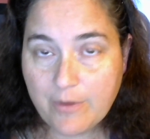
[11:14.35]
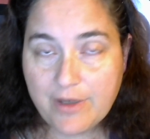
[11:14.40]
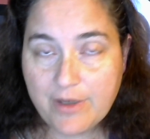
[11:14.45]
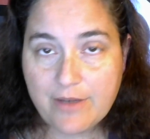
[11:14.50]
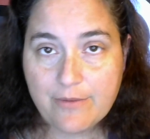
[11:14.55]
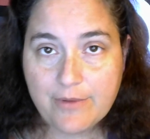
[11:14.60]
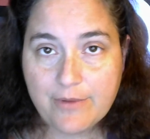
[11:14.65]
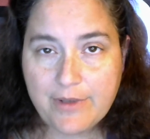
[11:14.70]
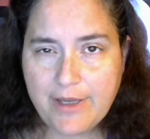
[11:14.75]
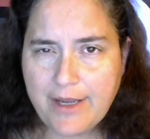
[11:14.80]
We
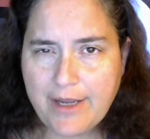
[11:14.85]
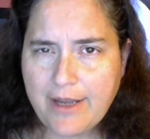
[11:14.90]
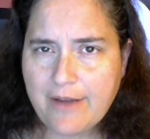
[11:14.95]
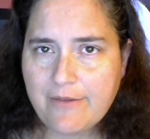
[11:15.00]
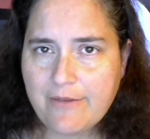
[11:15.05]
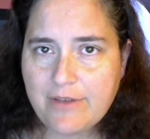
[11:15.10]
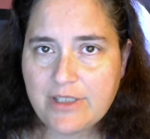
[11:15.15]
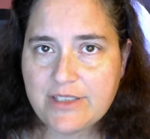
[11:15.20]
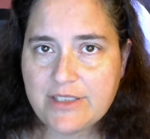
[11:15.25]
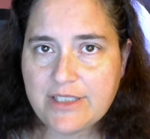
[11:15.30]
didn't really
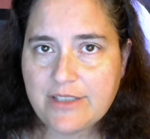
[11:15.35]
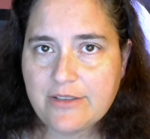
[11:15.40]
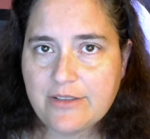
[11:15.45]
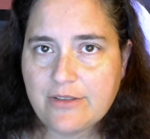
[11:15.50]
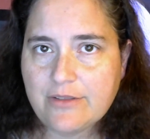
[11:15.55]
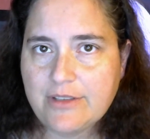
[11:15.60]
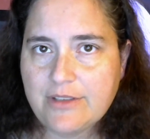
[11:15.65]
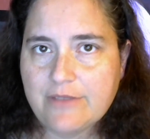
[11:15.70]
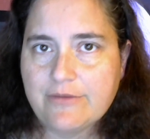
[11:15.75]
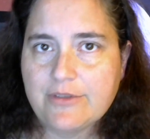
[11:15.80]
have any
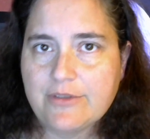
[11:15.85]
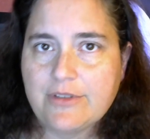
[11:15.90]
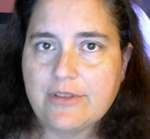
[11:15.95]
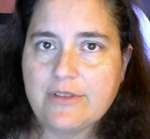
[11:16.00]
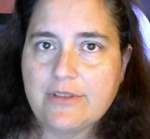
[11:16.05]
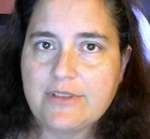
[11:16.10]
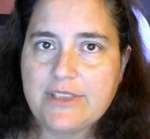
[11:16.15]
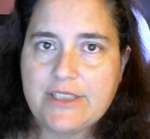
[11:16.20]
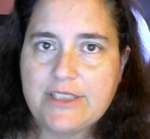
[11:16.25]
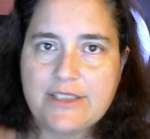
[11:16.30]
technical
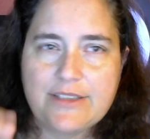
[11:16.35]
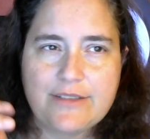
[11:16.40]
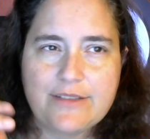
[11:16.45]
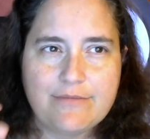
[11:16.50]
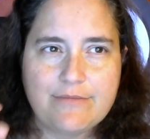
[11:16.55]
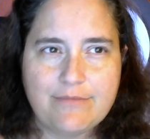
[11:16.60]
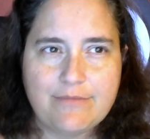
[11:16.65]
difficulties,